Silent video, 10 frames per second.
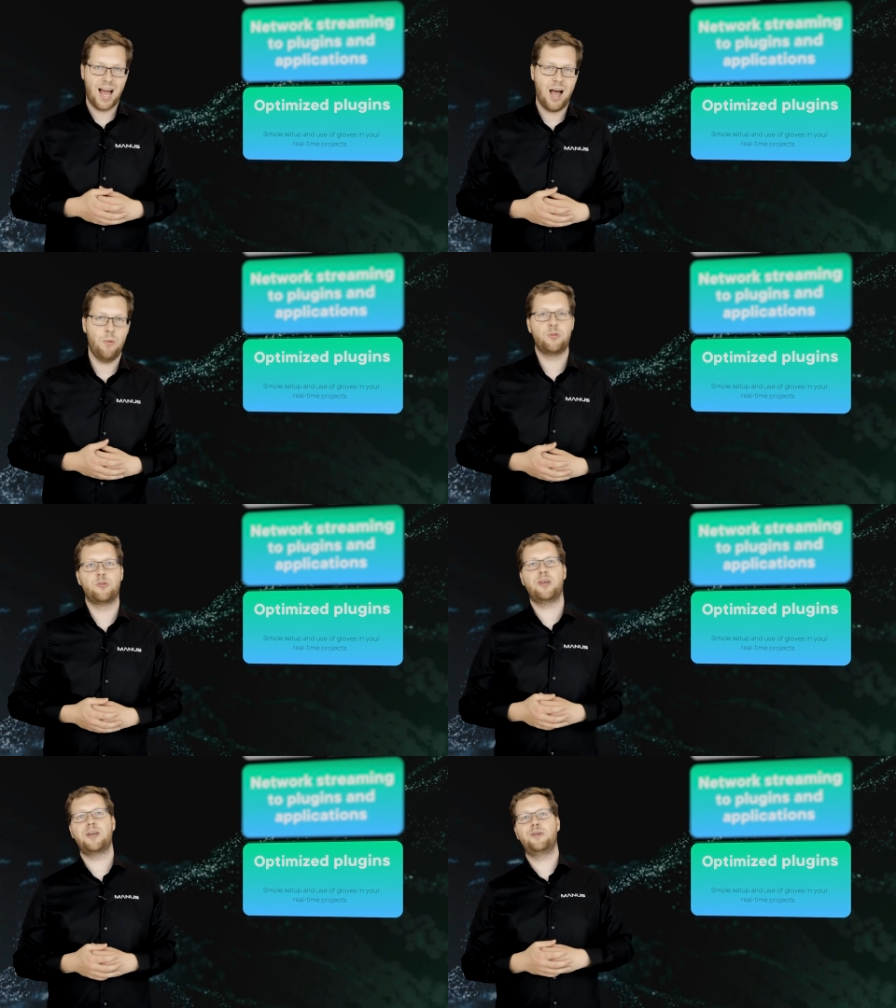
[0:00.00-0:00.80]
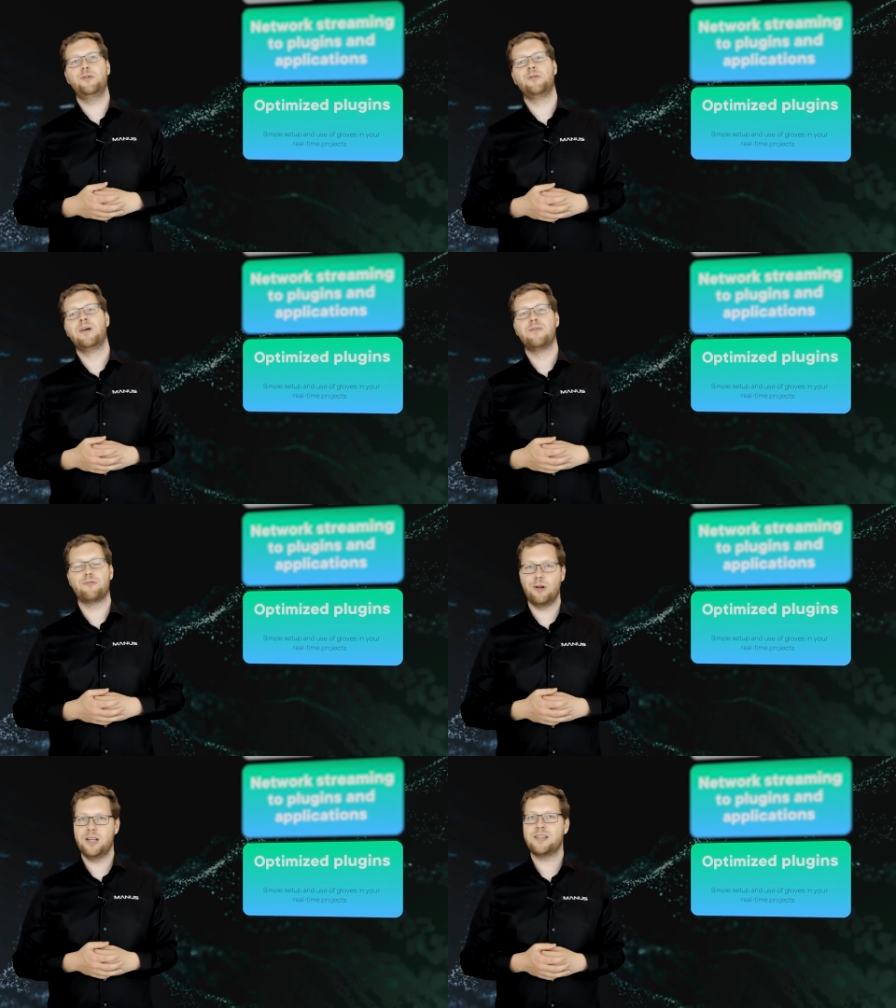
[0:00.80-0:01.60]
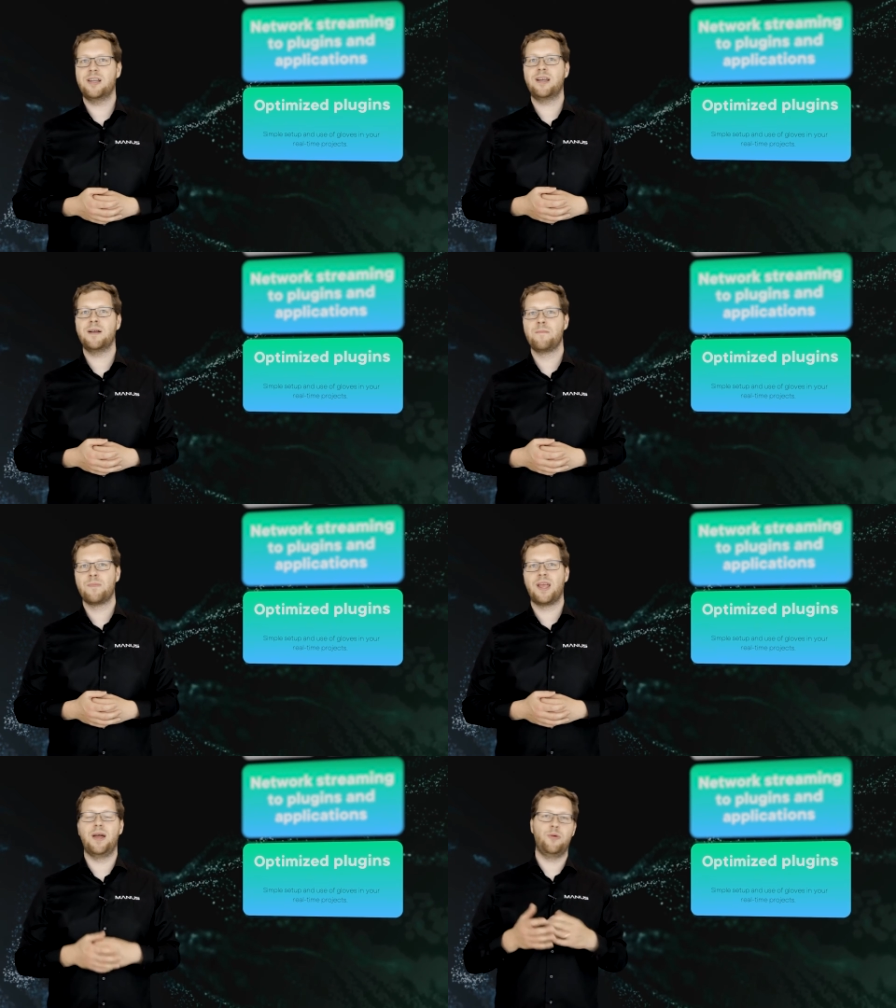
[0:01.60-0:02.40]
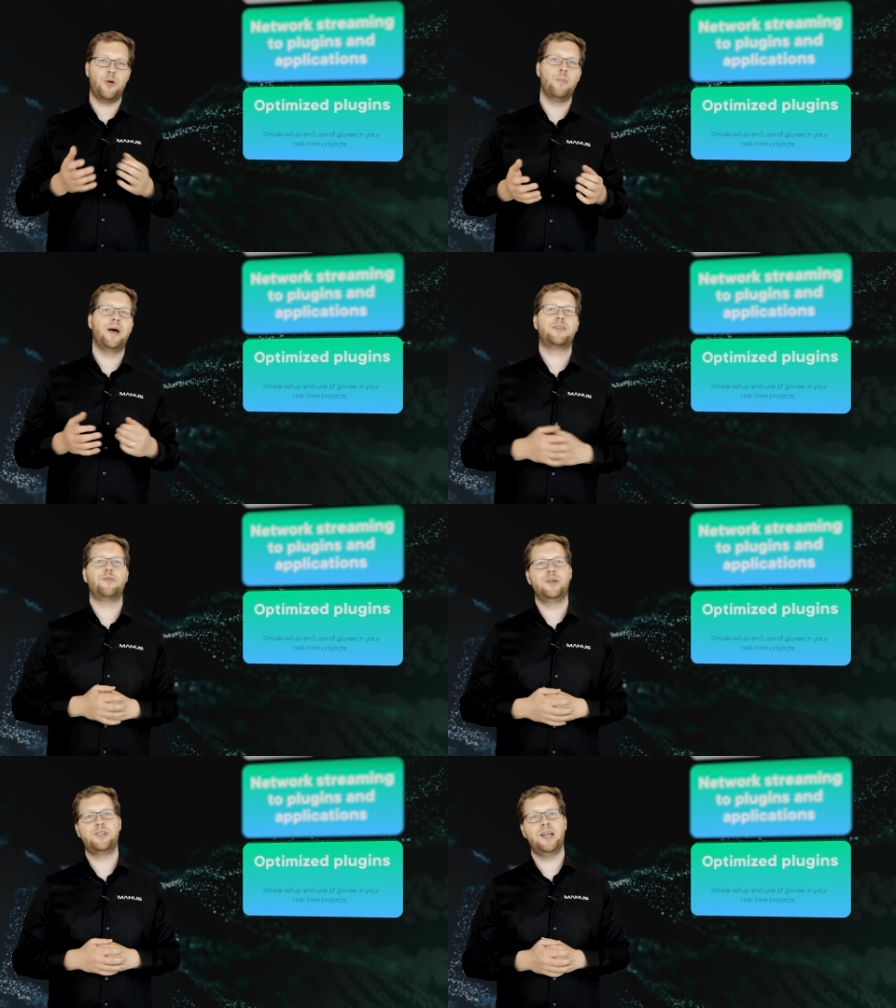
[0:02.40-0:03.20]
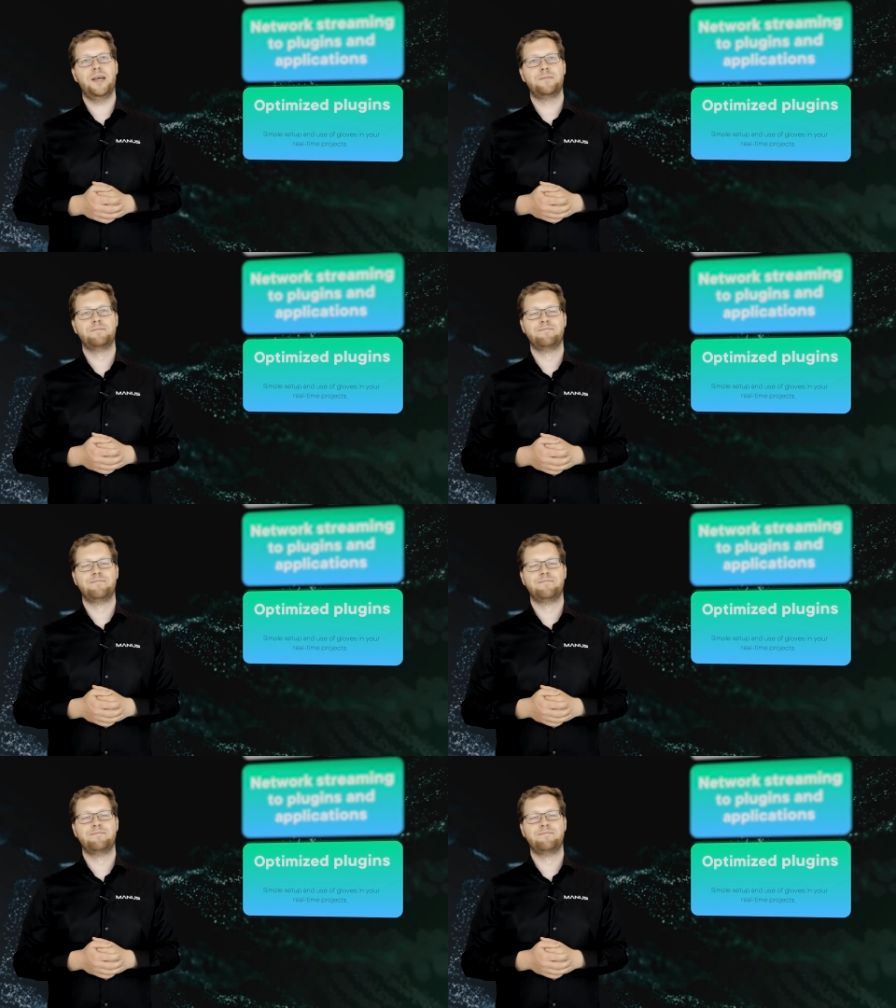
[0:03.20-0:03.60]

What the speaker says: I want to thank you for listening, and we'll go back to Richanel.